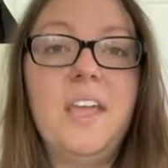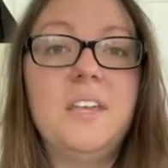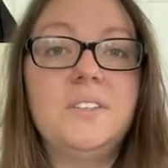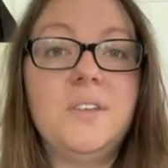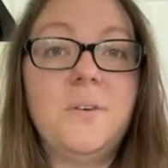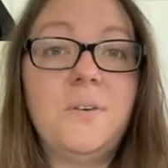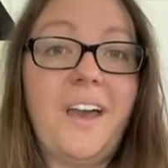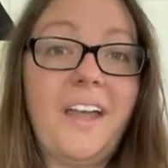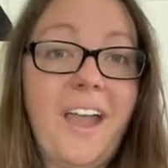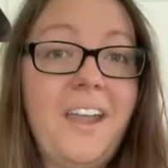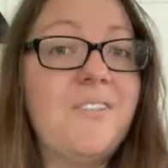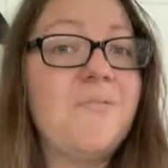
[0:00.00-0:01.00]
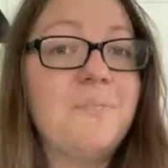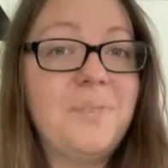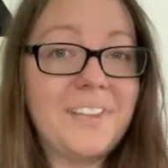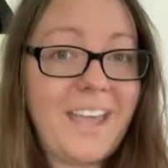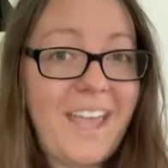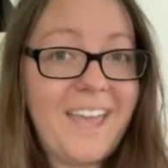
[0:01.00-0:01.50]
So I kind of
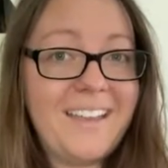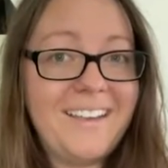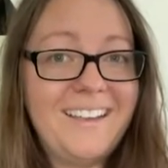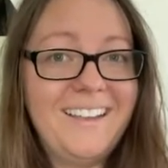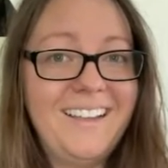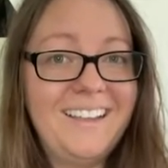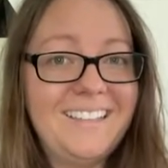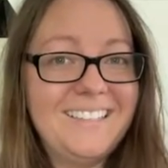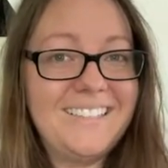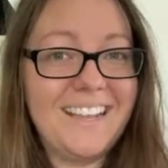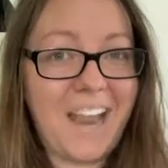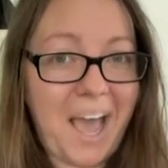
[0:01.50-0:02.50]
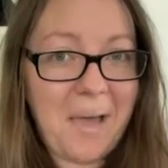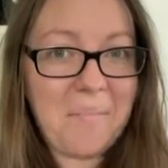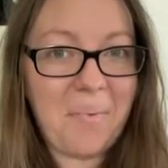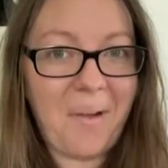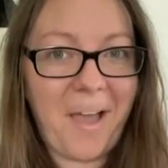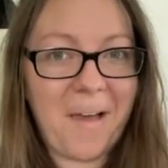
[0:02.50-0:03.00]
plan to not
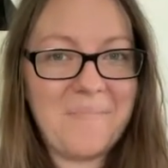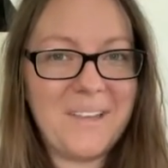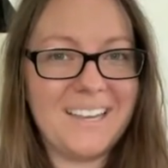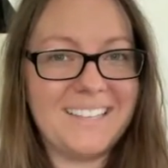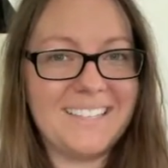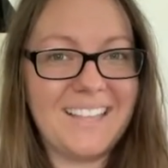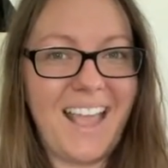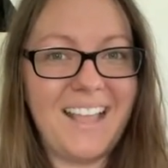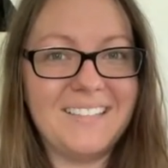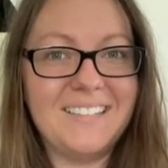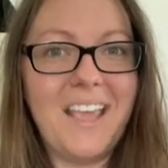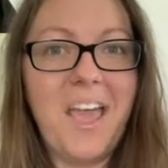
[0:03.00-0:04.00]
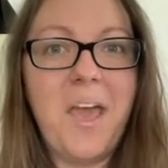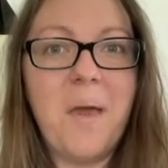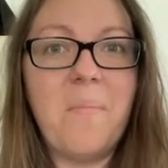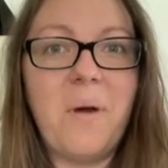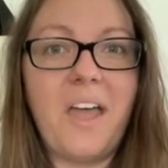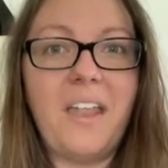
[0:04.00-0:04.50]
prep in a sense,
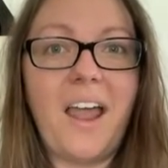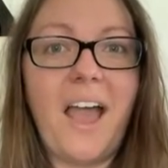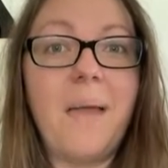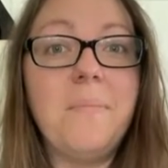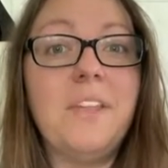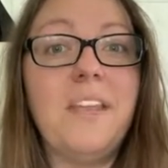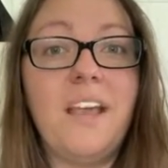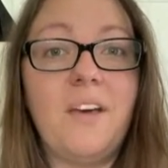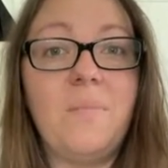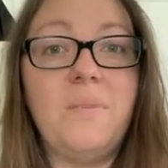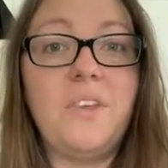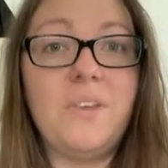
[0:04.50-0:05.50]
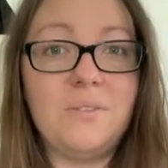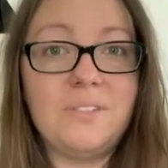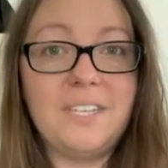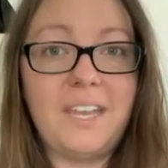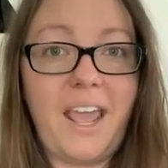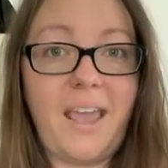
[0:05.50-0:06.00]
but I'm gonna help you
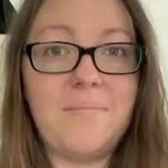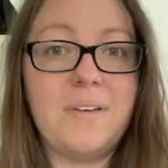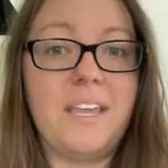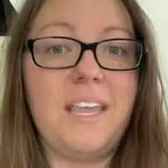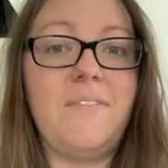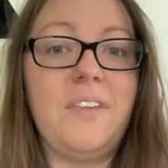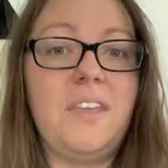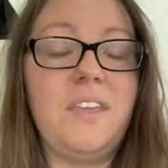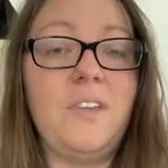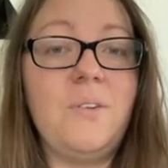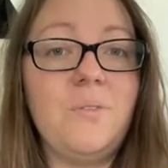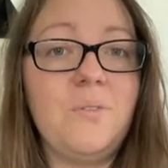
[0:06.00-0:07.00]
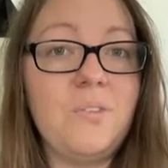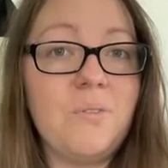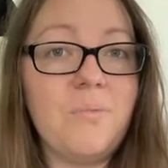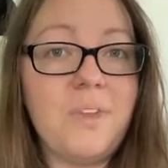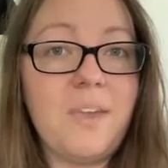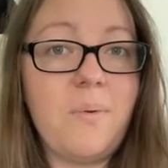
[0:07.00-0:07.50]
today by giving you
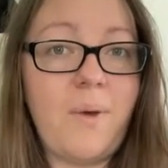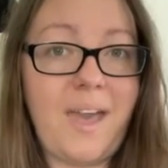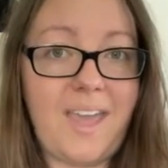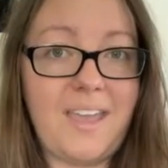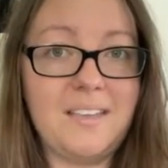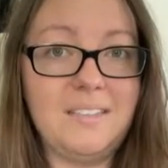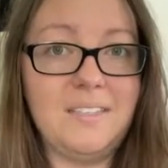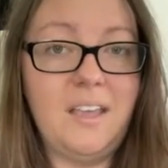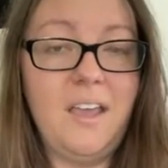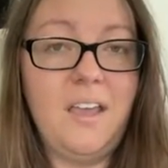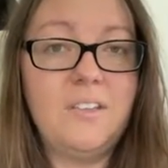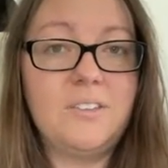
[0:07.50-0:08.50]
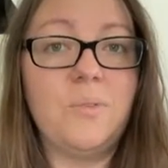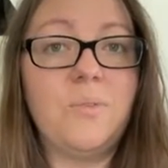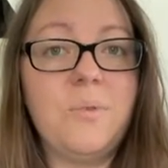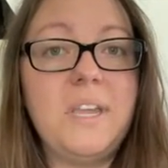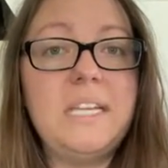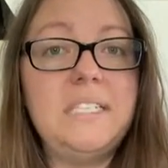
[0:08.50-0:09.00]
three ways, so
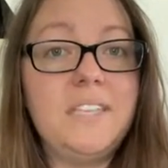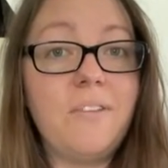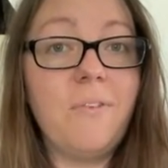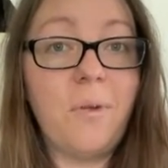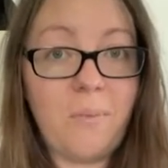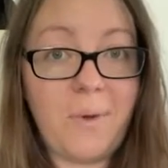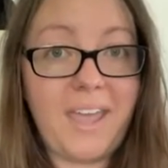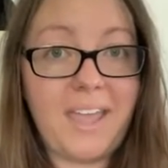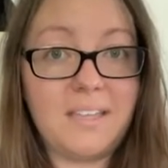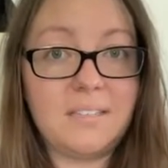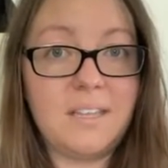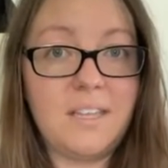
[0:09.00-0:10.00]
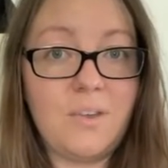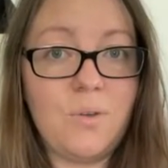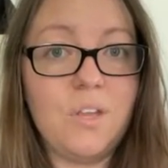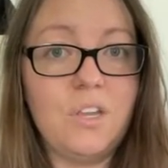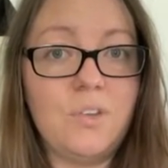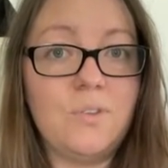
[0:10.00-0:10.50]
three different ways that you
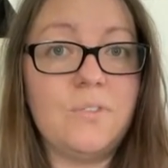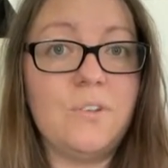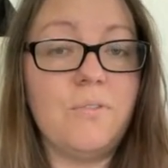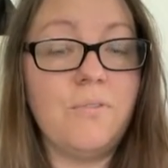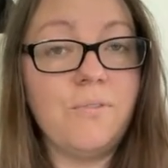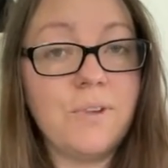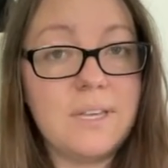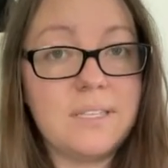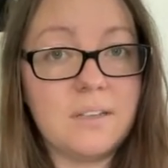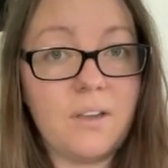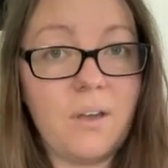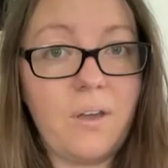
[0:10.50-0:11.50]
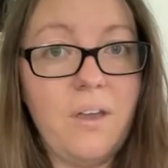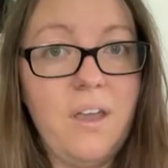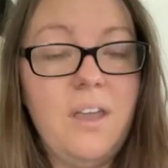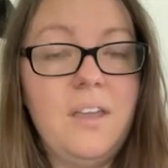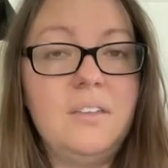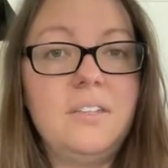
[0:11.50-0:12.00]
can use your freezer
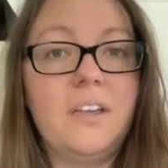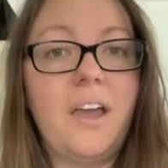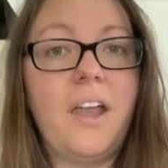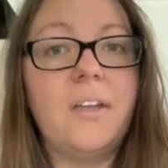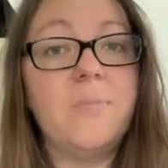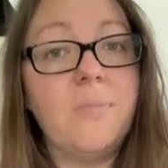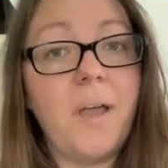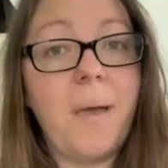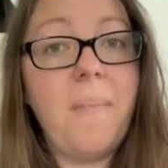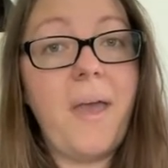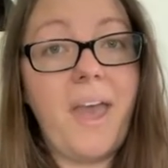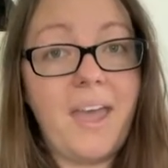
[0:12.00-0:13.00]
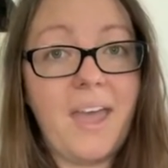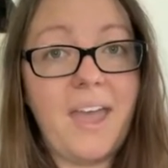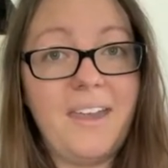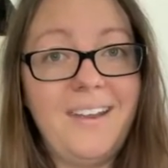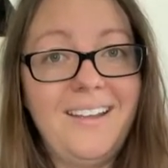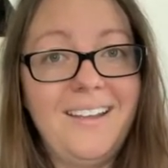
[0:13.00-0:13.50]
to kind of prep
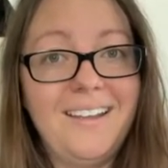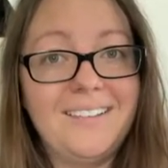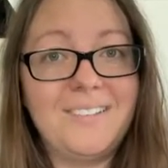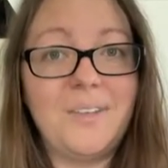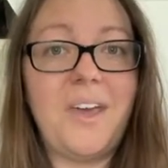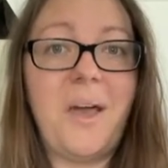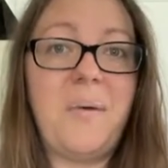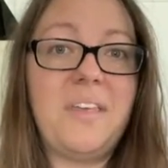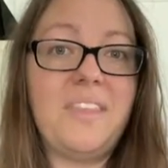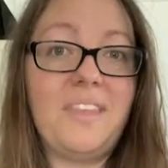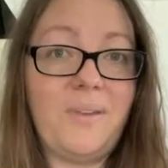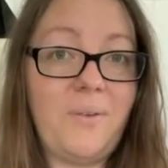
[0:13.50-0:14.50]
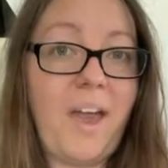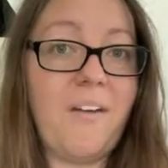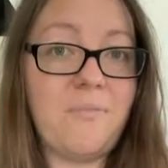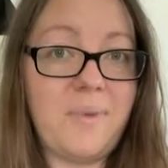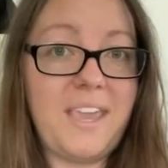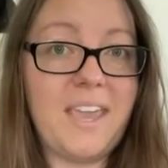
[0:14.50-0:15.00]
ahead, so that way that you
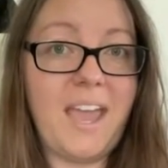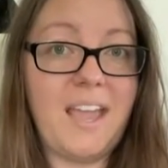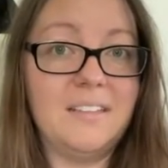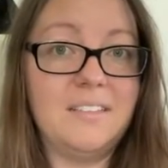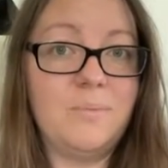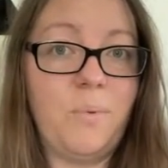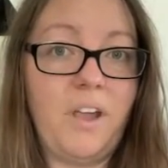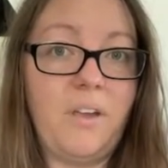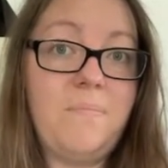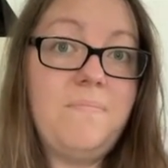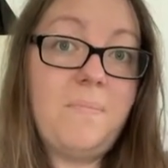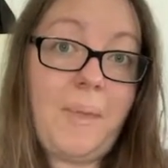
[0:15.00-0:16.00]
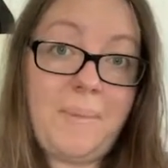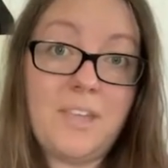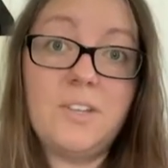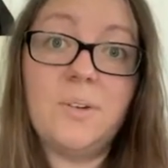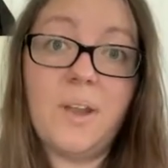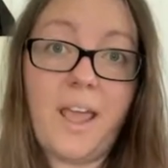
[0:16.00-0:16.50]
have weekends where maybe you
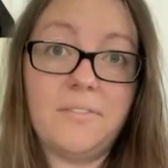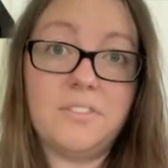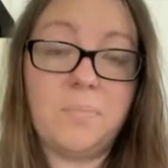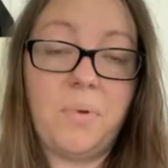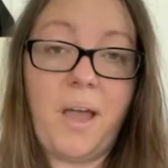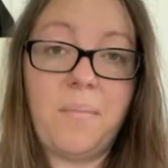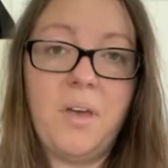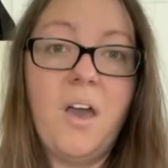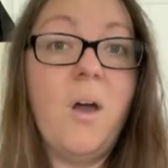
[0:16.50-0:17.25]
don't have to prep.